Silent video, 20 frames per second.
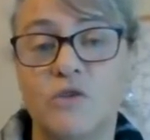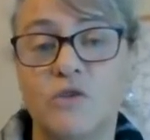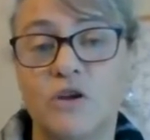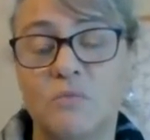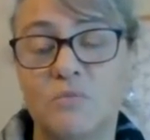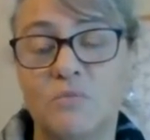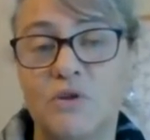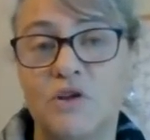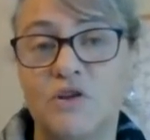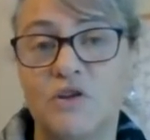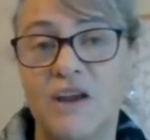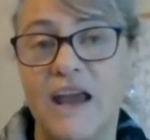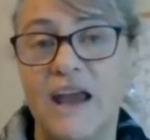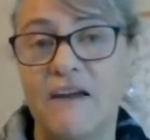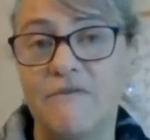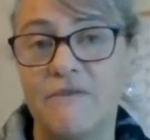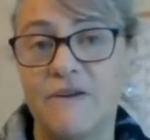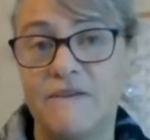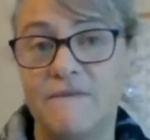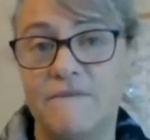computer
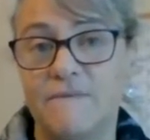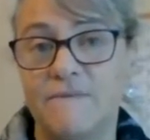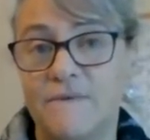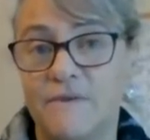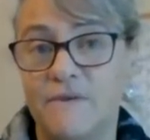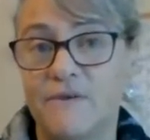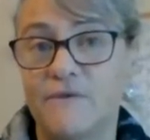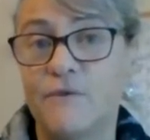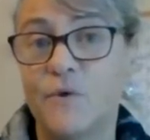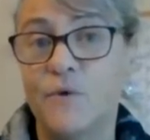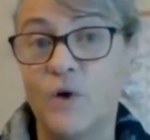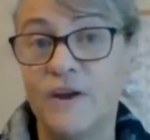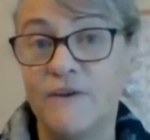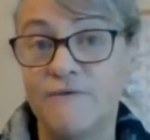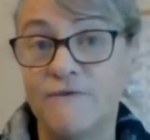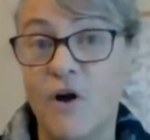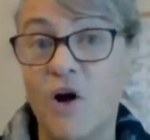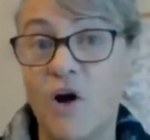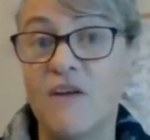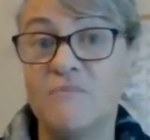every
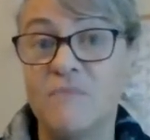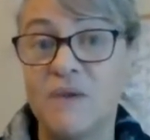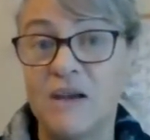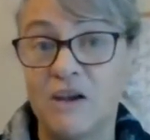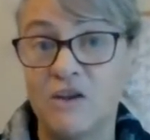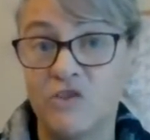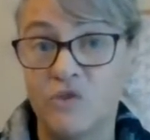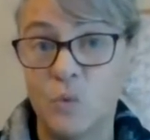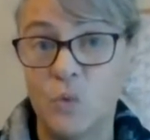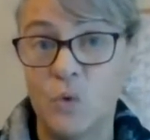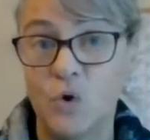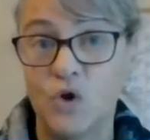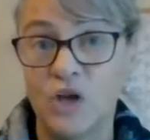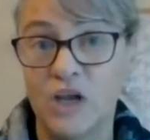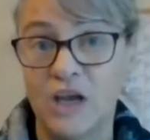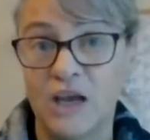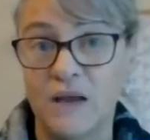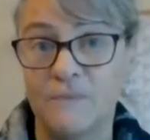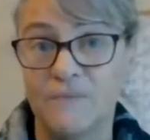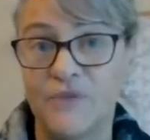45 minutes
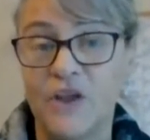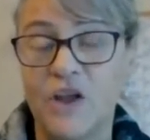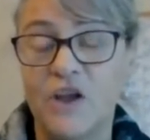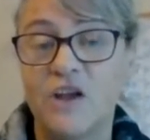working.